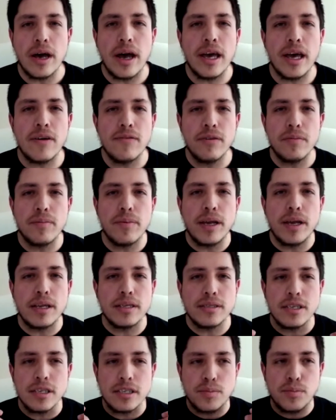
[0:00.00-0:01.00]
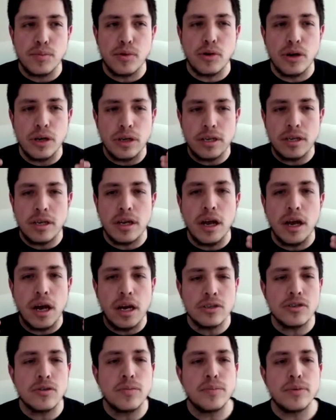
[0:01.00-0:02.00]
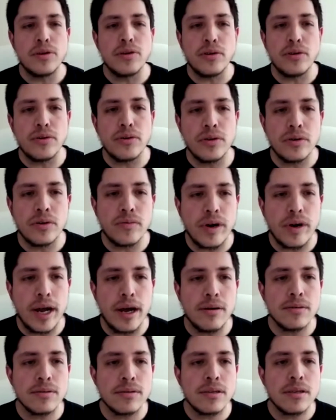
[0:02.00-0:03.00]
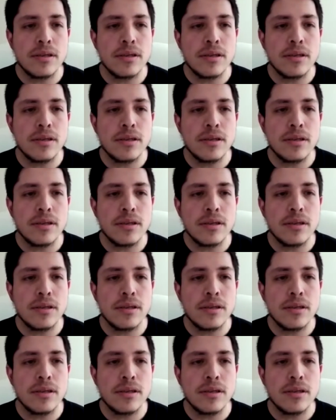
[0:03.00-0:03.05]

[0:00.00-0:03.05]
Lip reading: everybody's exploring the entrepreneurial route.